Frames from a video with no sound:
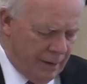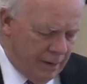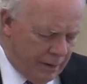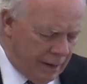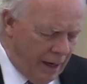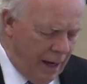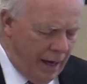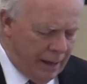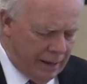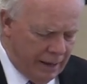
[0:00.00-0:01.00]
The
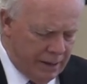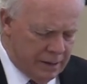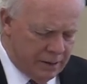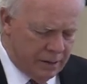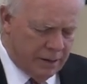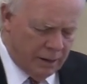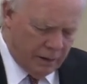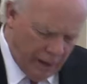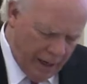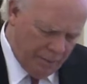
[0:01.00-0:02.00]
eye is the
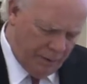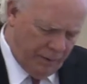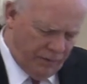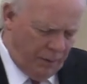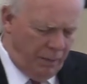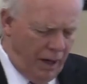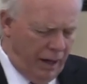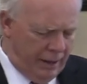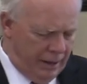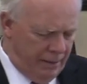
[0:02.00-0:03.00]
lamp of the
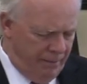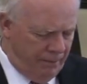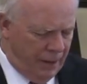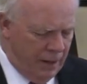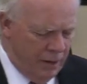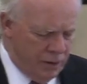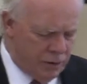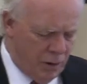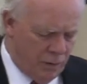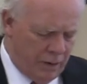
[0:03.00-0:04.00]
body.
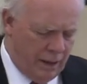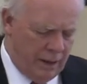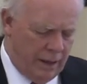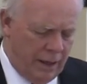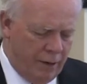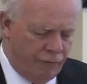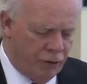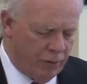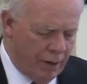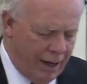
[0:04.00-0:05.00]
So then, if
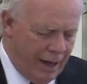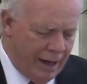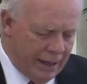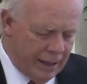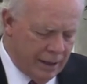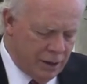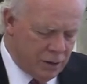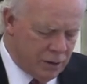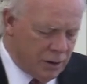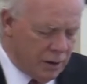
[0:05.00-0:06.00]
your eye
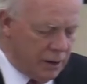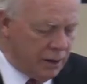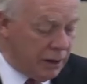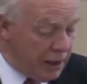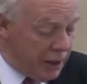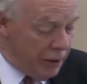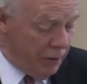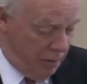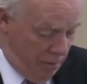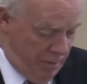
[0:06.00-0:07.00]
is
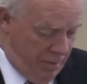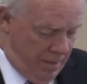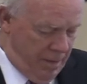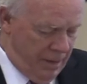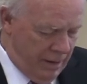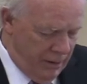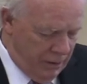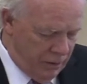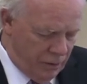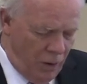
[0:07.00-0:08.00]
clear,
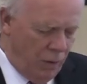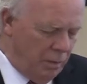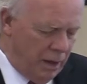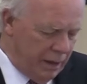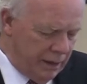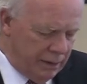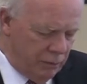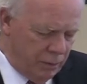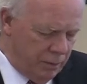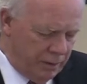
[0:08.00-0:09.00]
your whole body
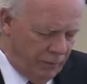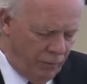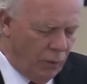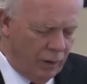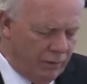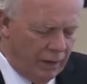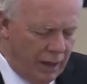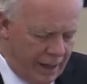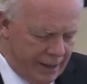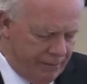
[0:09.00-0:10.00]
will be full of
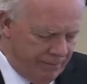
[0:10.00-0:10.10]
light.